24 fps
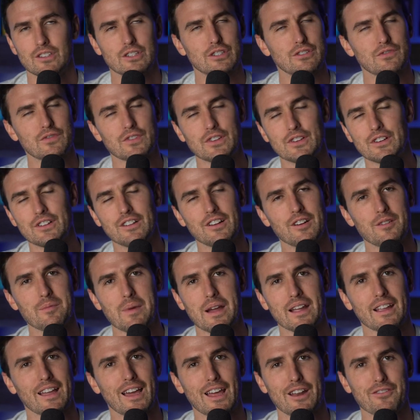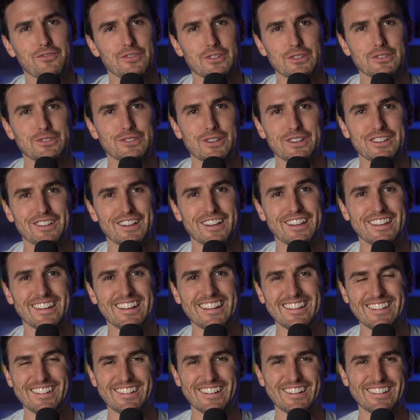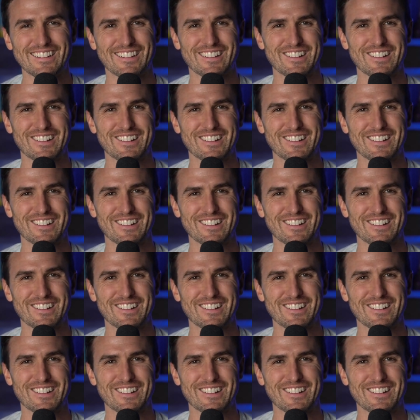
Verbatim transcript: You just feel, oh my God, it feels so good, you know?